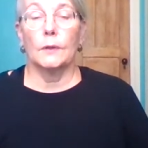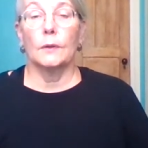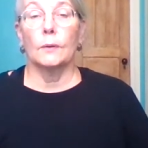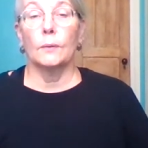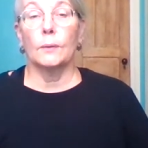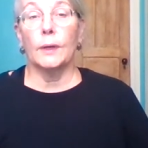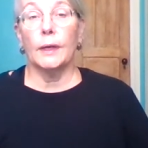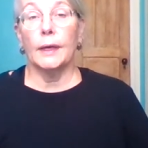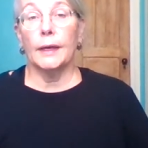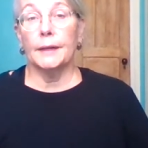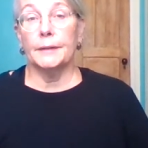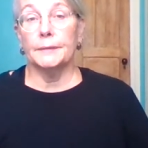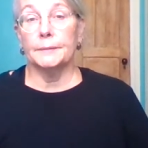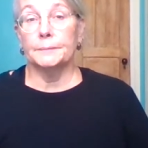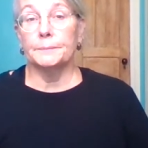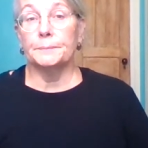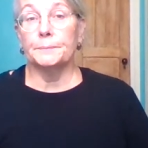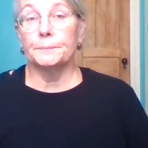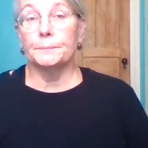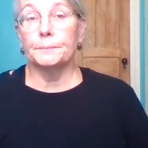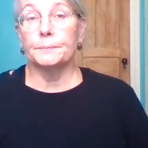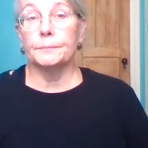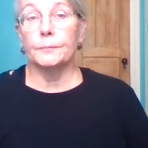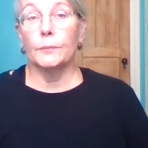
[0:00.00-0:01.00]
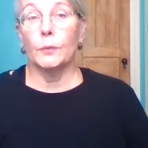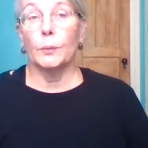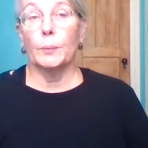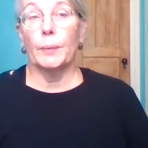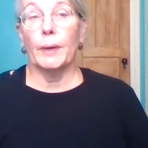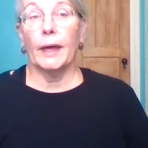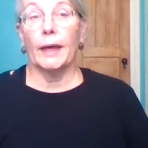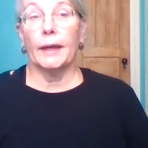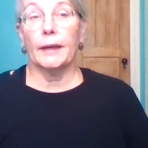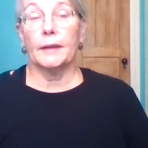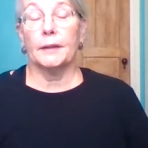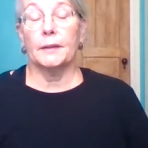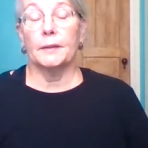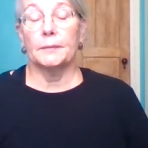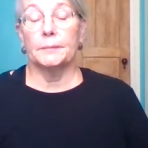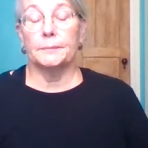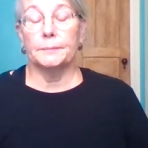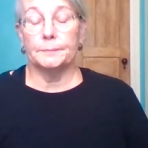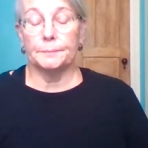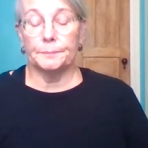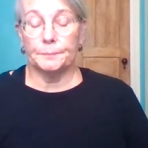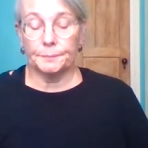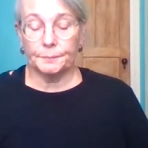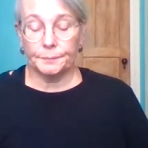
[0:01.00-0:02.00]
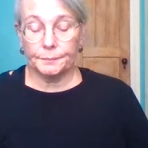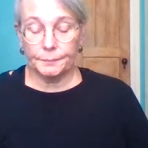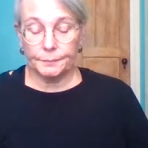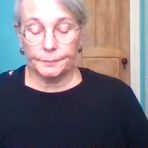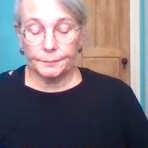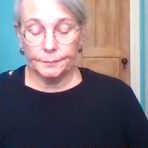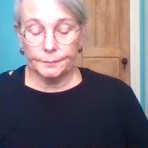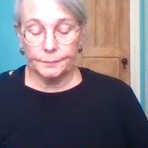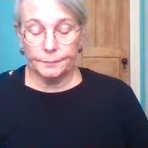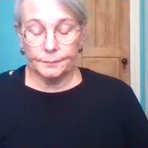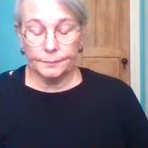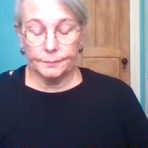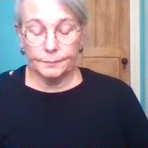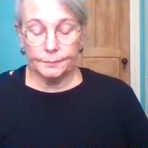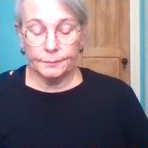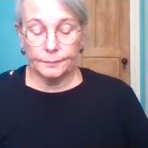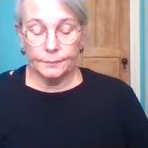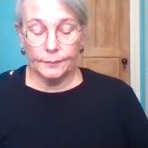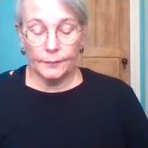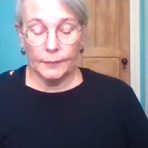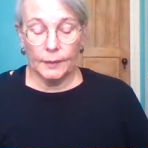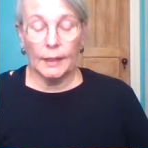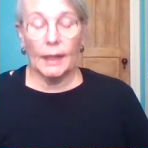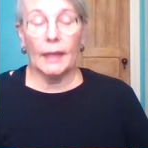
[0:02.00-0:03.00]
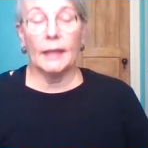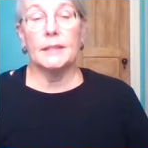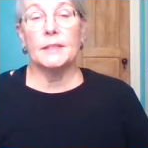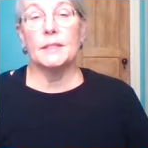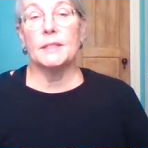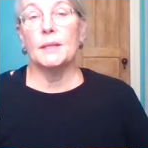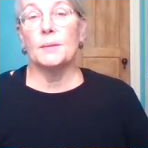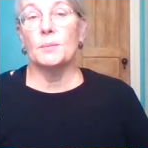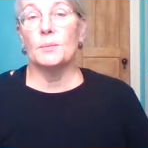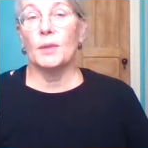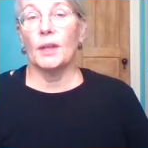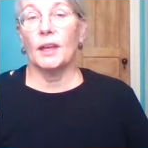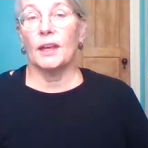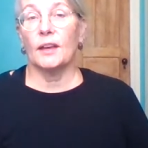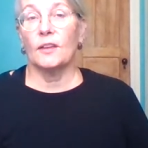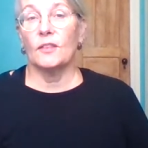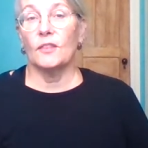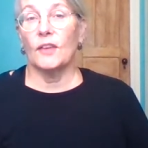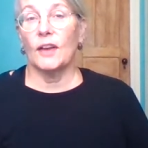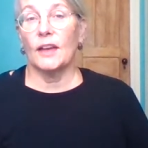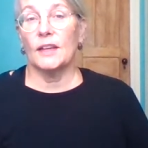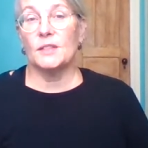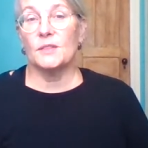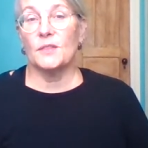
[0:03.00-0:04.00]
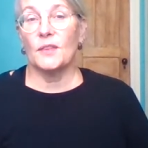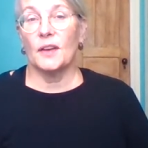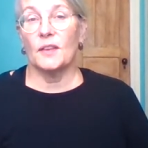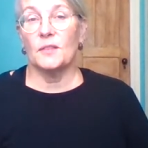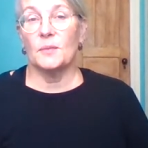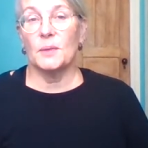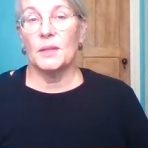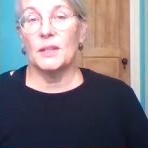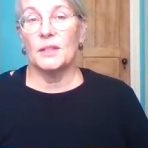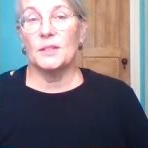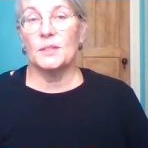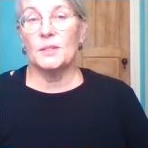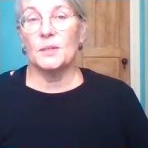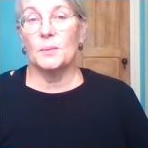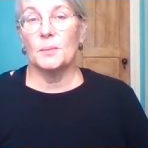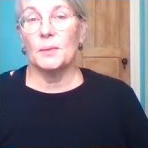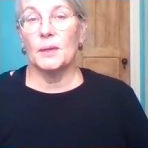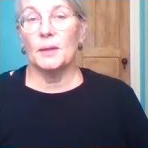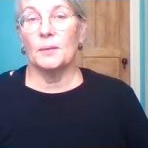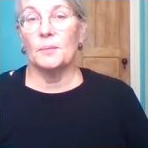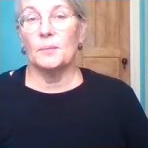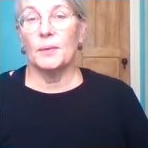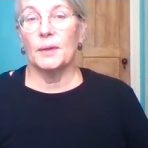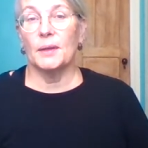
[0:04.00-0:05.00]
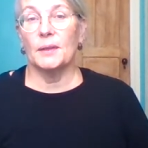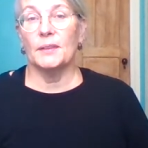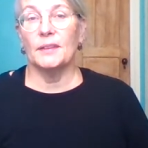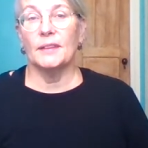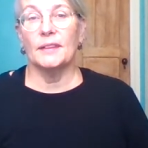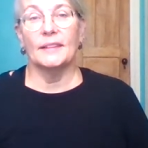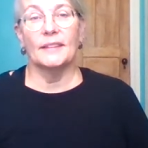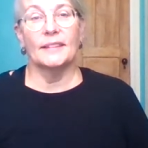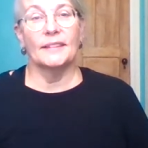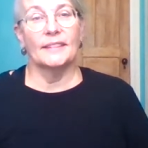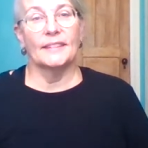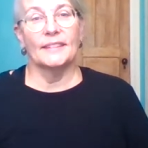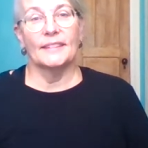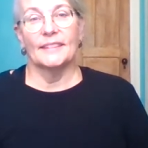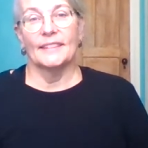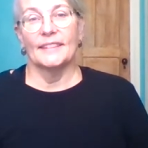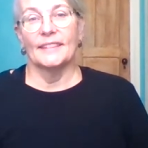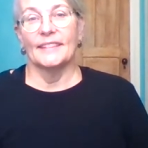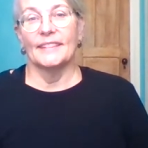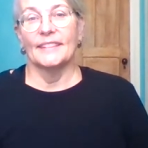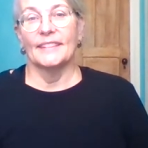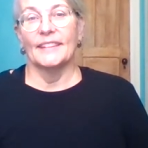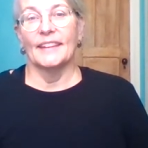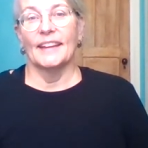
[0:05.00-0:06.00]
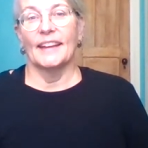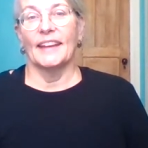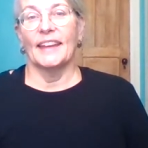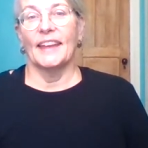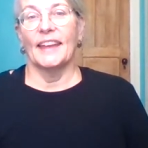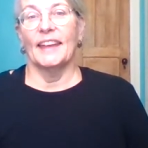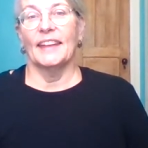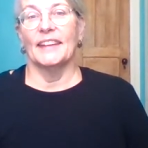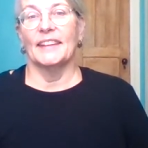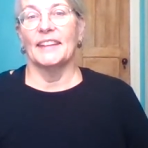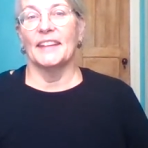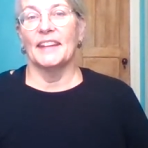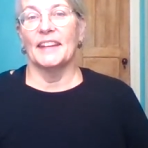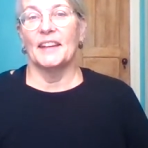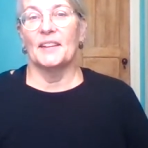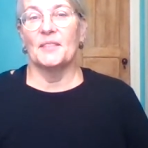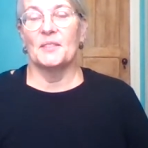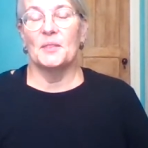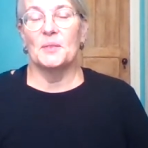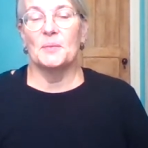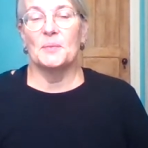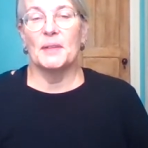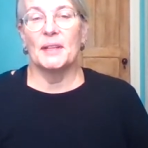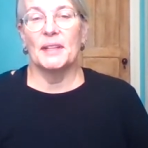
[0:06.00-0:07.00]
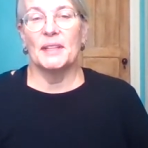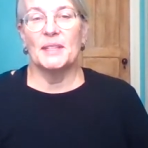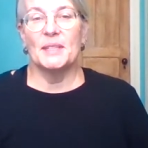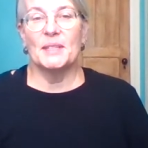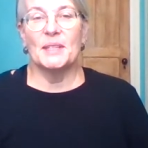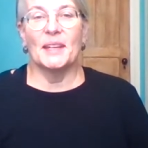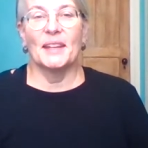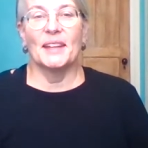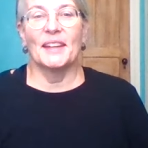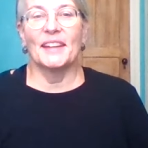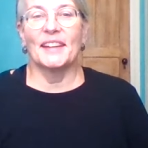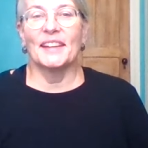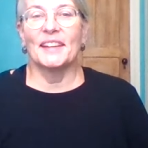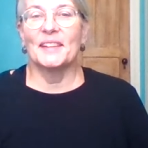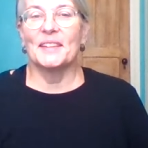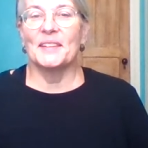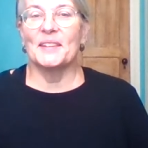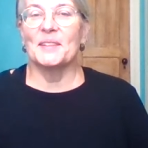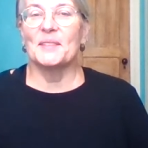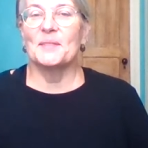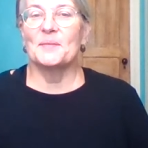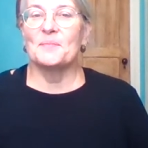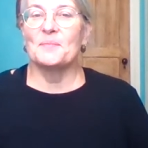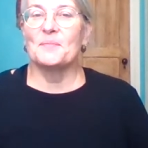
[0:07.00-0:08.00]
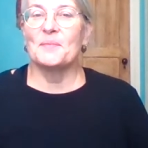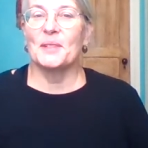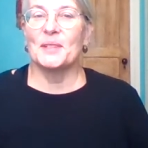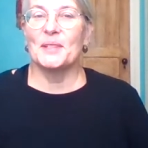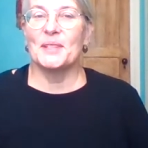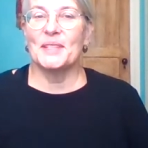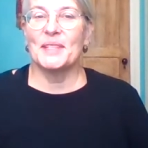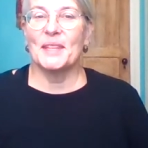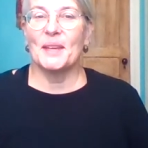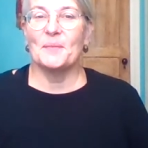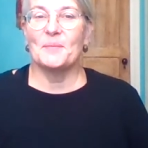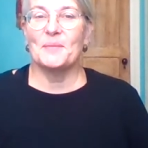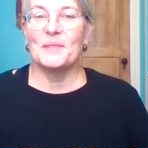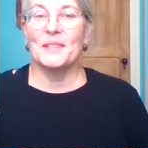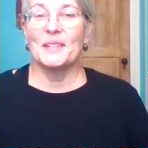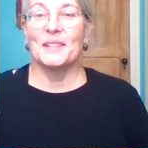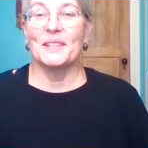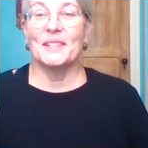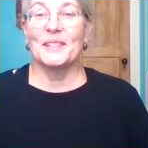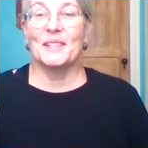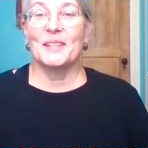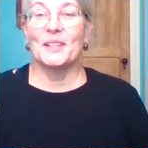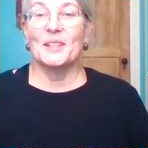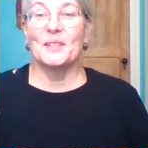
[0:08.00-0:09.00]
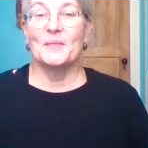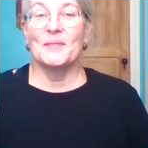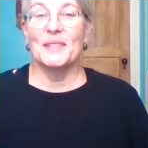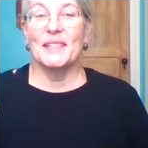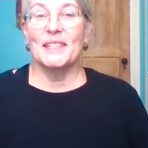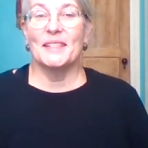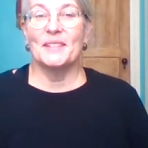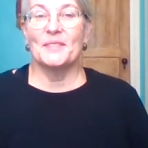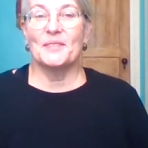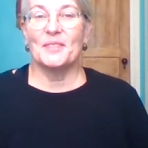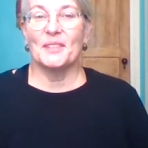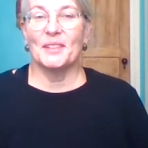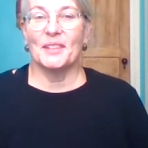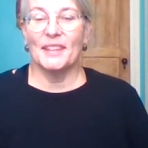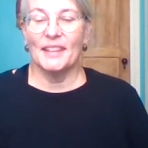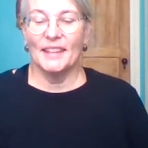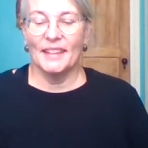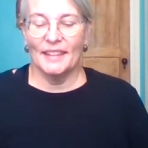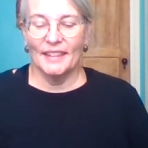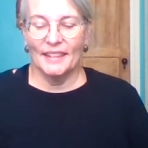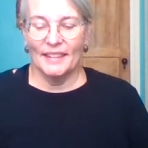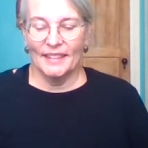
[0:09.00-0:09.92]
Okay, we're back. That seemed like a fast 5 minutes to me, but again, everybody's perception is going to be different.